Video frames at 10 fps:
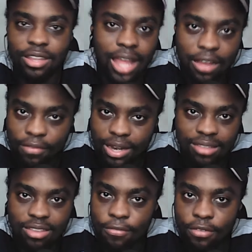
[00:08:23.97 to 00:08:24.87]
and they have an
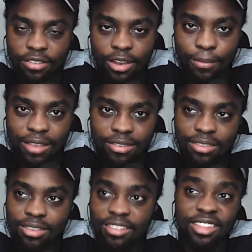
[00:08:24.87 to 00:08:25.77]
easier fixture in match day
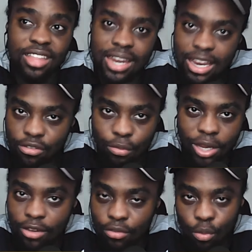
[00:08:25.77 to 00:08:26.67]
6, and they need to
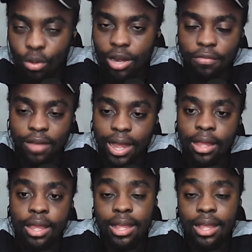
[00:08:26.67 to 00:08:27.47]
win it to qualify.